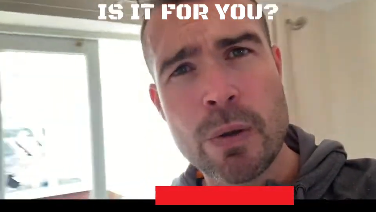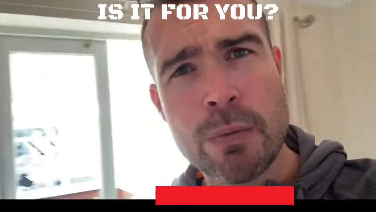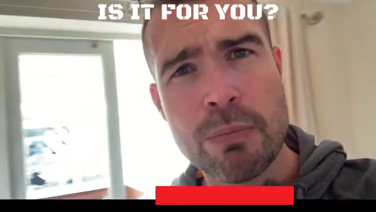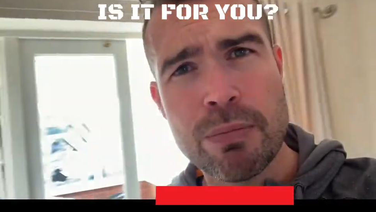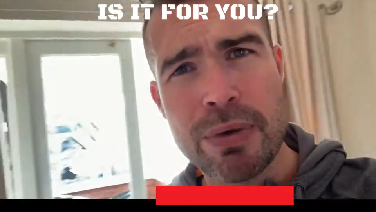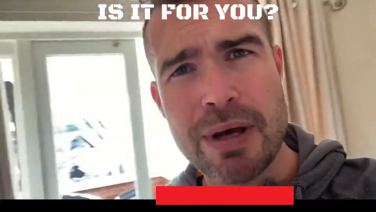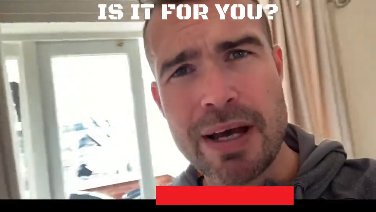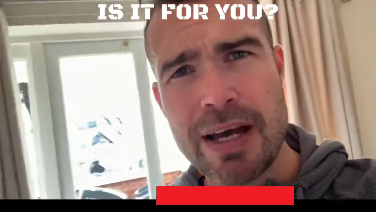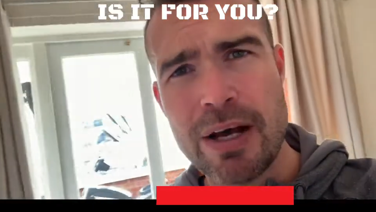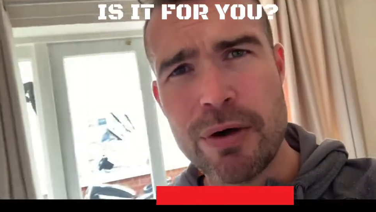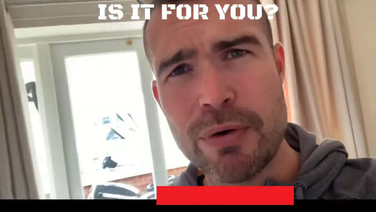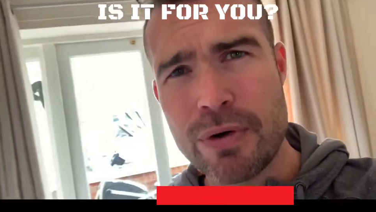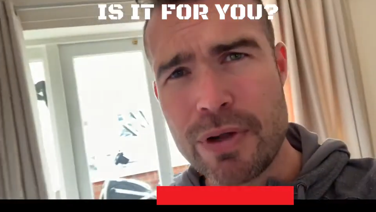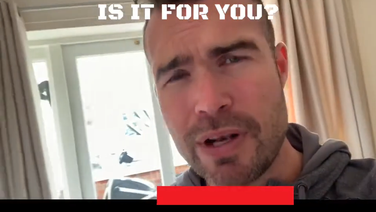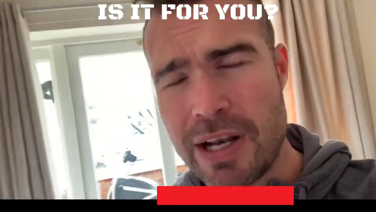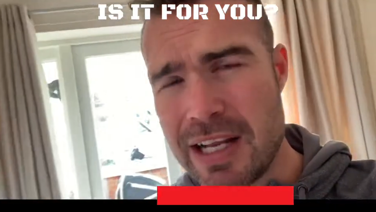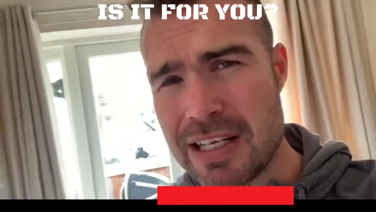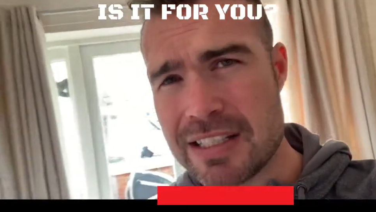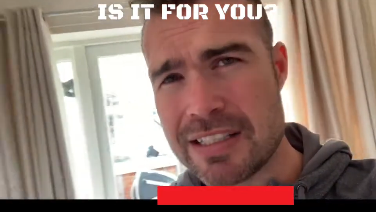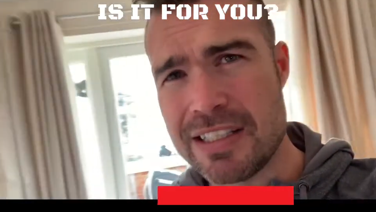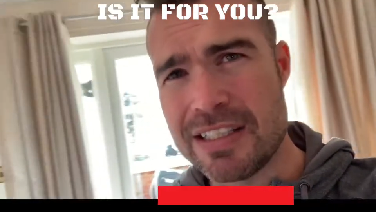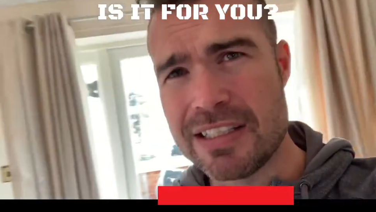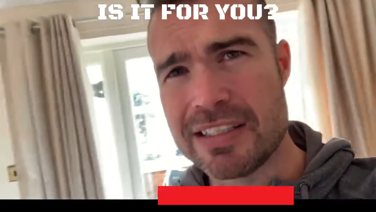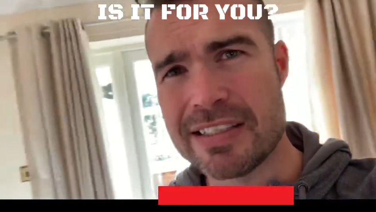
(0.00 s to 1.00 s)
But how can I
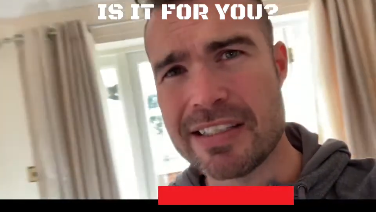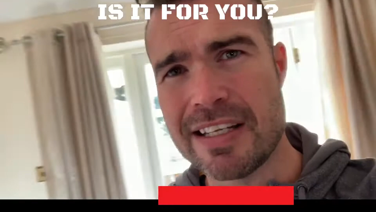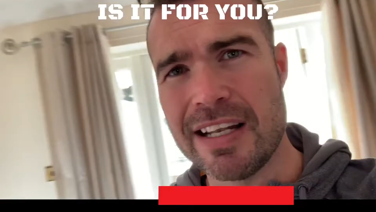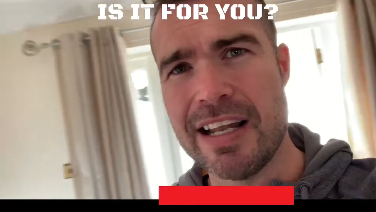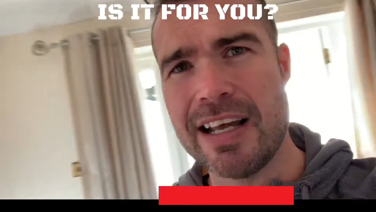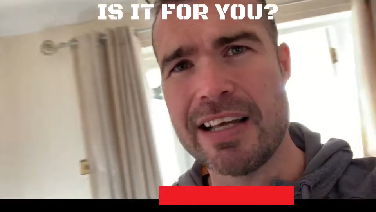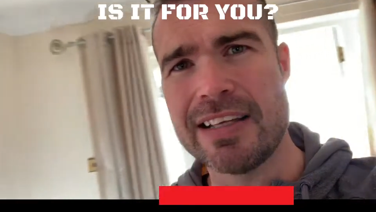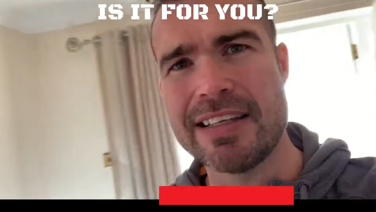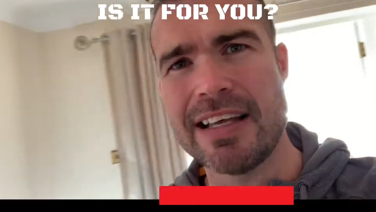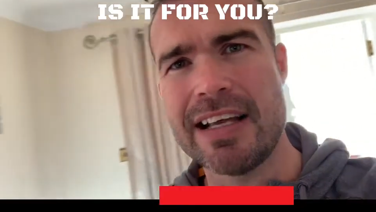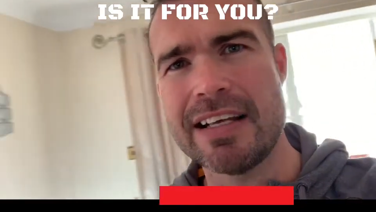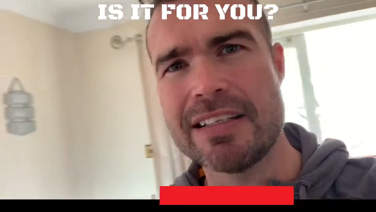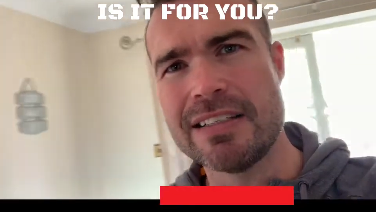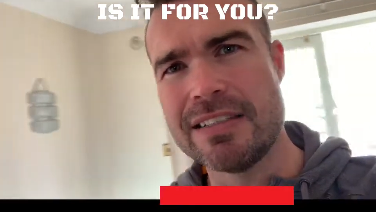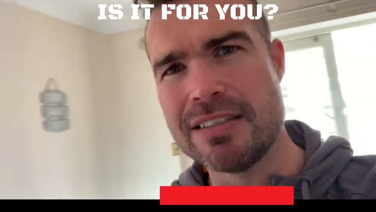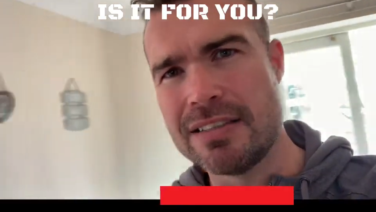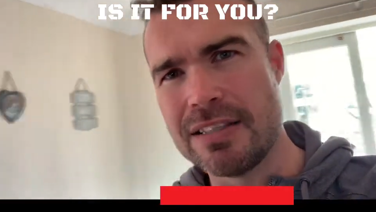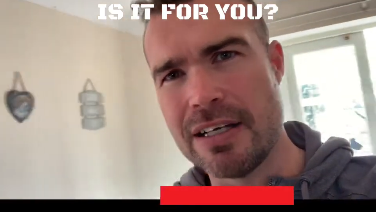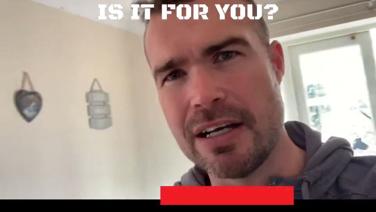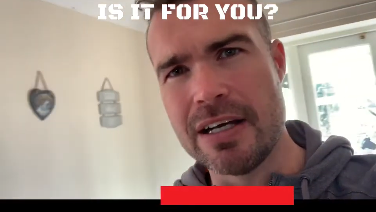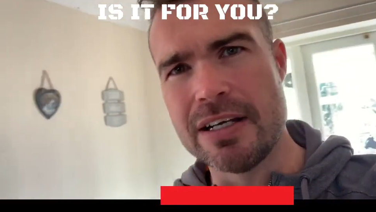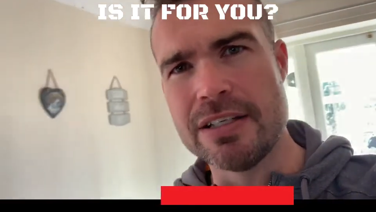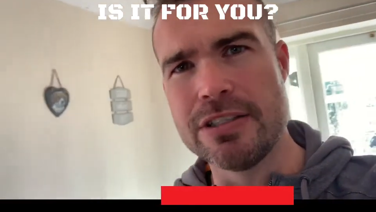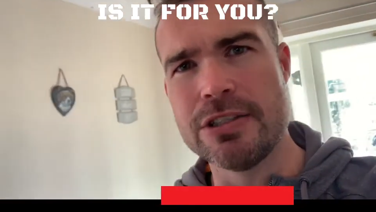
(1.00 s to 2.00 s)
actually select
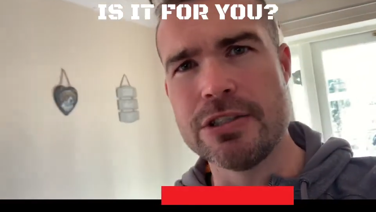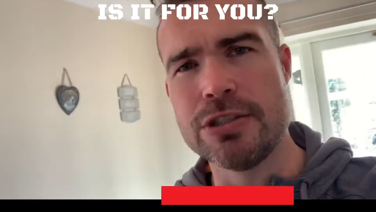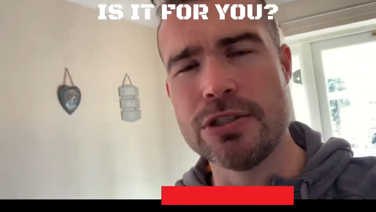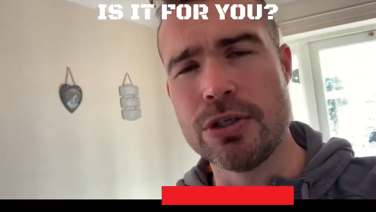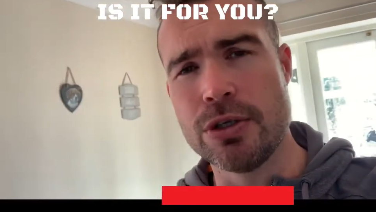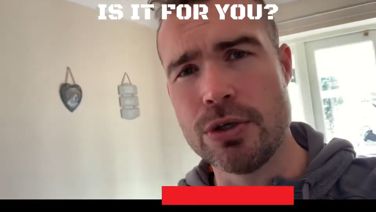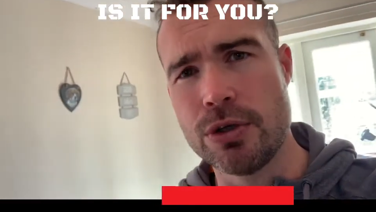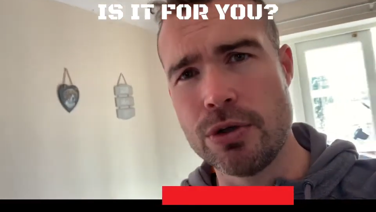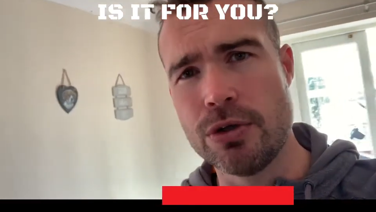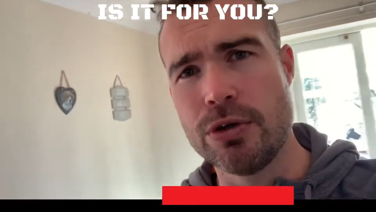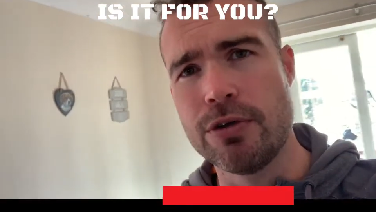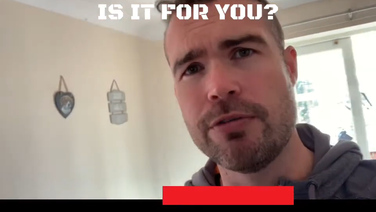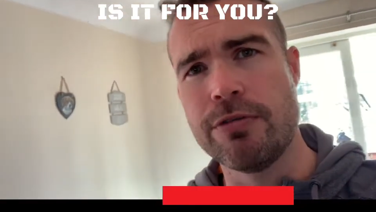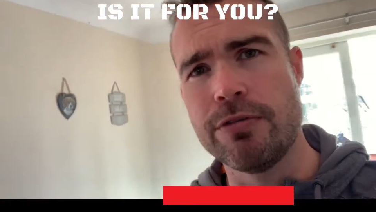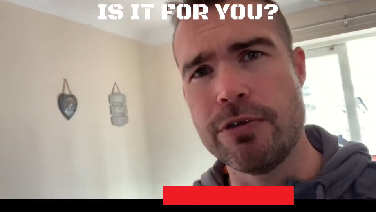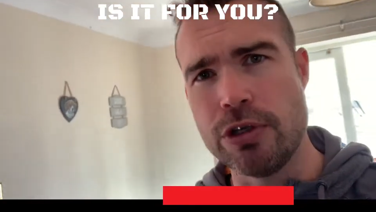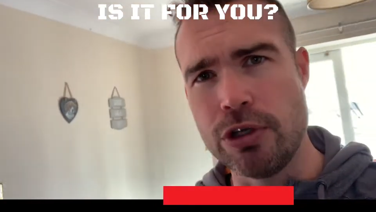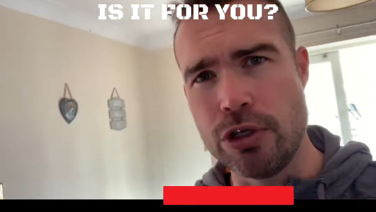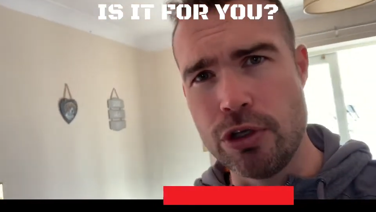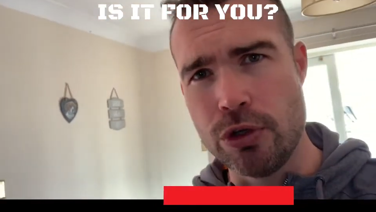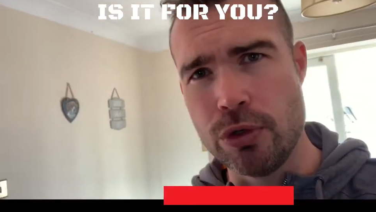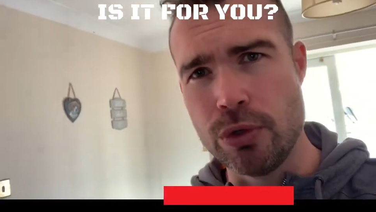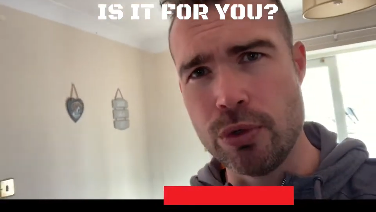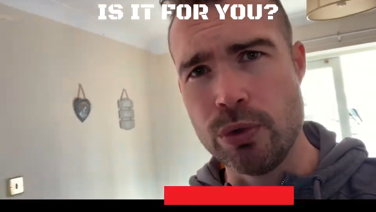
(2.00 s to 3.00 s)
exercises that are good for
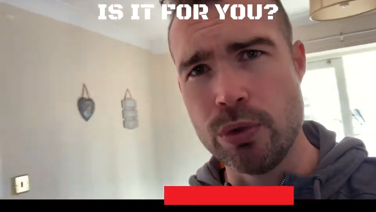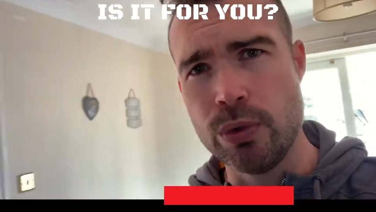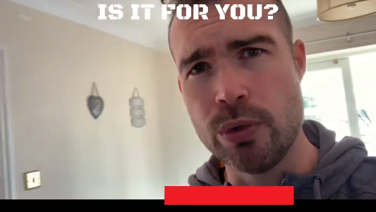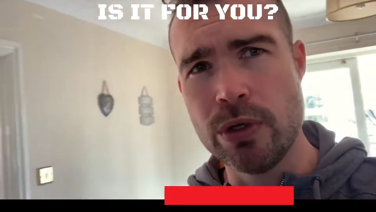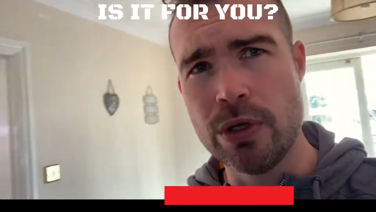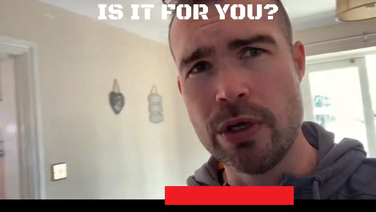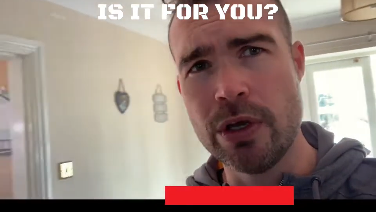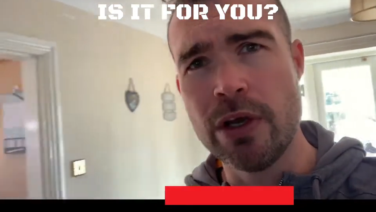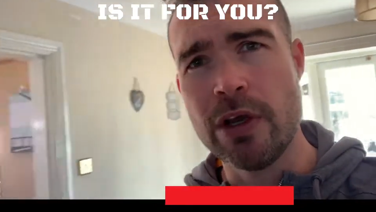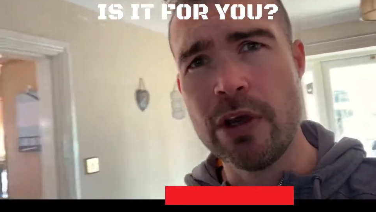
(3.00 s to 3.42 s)
you